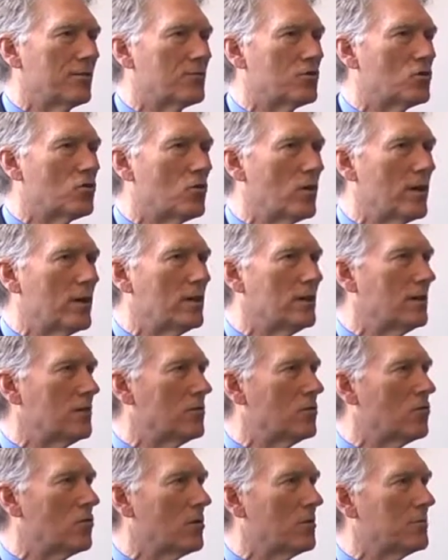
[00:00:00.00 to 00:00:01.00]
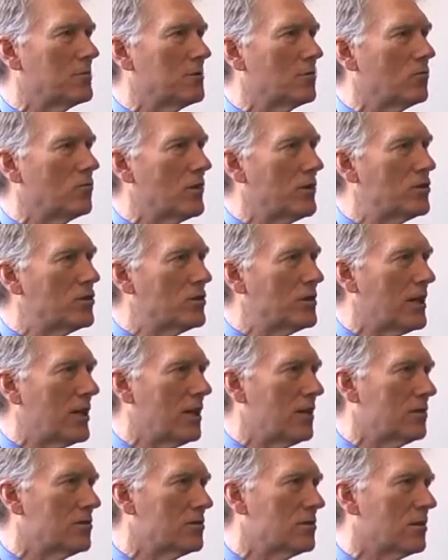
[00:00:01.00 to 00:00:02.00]
of trend in terms of which
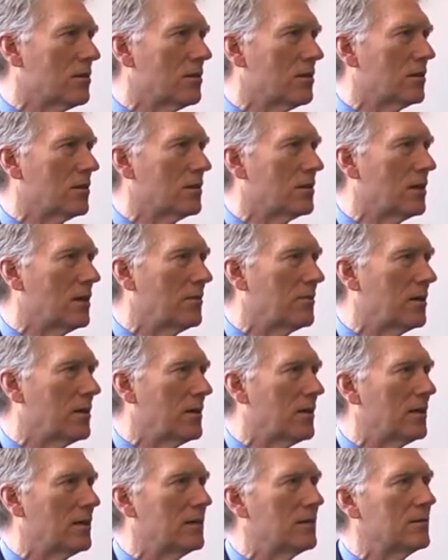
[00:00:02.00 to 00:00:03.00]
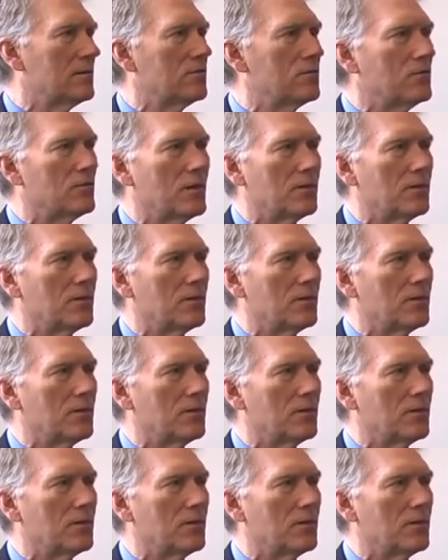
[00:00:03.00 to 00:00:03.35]
towns are coming in?